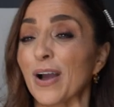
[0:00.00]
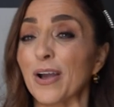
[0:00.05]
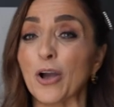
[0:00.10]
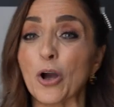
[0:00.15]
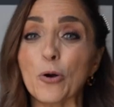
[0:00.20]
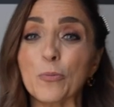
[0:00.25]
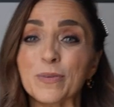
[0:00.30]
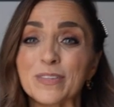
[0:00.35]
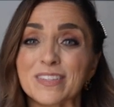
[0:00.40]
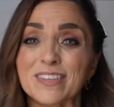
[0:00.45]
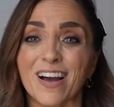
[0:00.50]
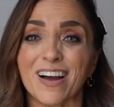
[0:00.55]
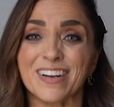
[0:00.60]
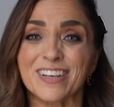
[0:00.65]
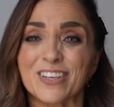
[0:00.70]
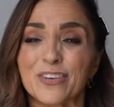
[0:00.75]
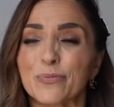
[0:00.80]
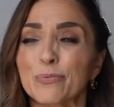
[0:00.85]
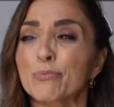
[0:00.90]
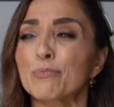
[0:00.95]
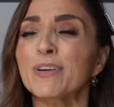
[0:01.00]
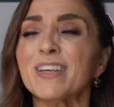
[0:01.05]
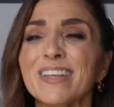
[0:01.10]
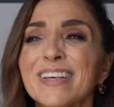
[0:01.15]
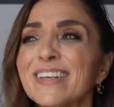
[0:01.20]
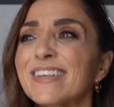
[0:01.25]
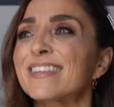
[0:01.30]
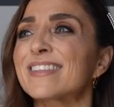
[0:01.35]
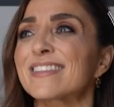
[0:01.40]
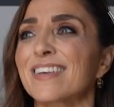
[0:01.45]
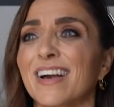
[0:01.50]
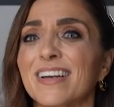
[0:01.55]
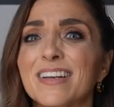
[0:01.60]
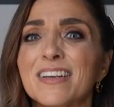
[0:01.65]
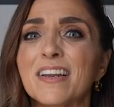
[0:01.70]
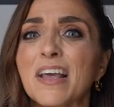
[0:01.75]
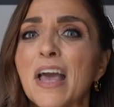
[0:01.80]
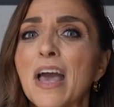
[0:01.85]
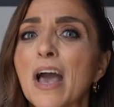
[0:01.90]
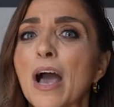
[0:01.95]
I hope it's gotten you really
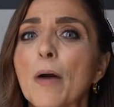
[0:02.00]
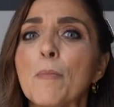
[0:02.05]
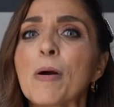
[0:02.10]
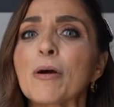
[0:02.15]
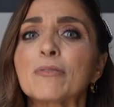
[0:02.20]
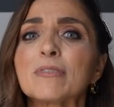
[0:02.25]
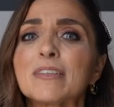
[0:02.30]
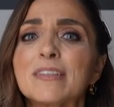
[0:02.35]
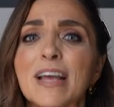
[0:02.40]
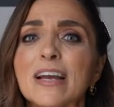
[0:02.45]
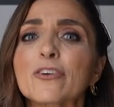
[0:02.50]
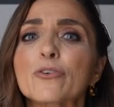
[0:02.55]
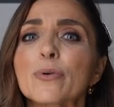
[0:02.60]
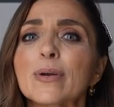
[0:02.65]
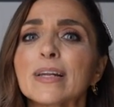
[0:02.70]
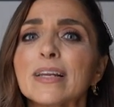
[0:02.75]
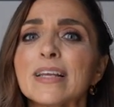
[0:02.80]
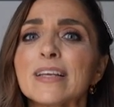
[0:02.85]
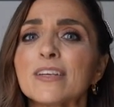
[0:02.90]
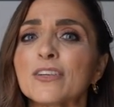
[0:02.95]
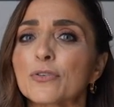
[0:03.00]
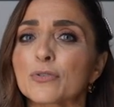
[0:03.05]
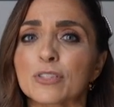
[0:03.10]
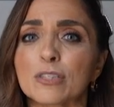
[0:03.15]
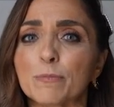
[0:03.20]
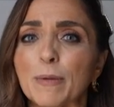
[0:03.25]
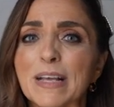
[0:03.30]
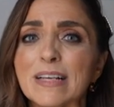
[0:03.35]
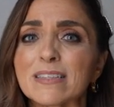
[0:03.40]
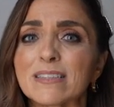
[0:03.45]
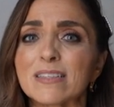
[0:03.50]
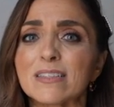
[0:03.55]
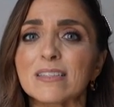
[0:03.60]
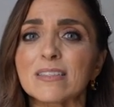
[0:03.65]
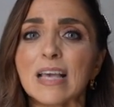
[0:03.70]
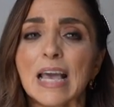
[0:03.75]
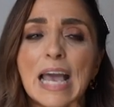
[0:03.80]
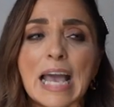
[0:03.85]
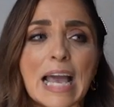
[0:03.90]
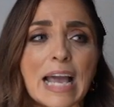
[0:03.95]
excited about decorating your spaces,